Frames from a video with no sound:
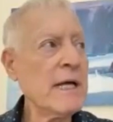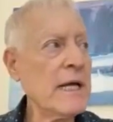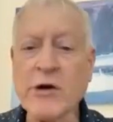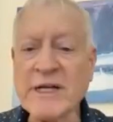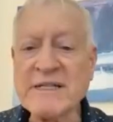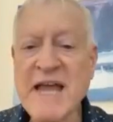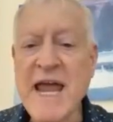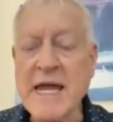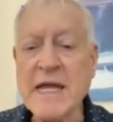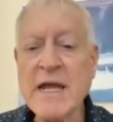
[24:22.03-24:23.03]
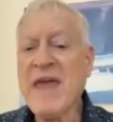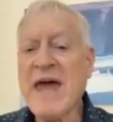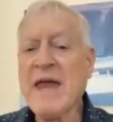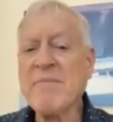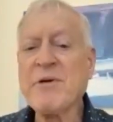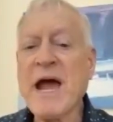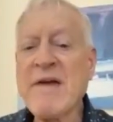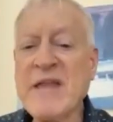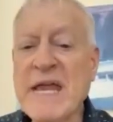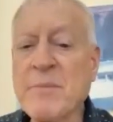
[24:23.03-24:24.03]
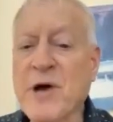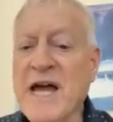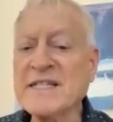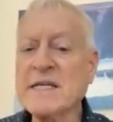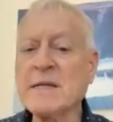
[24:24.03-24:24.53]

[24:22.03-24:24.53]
current day, that private enterprise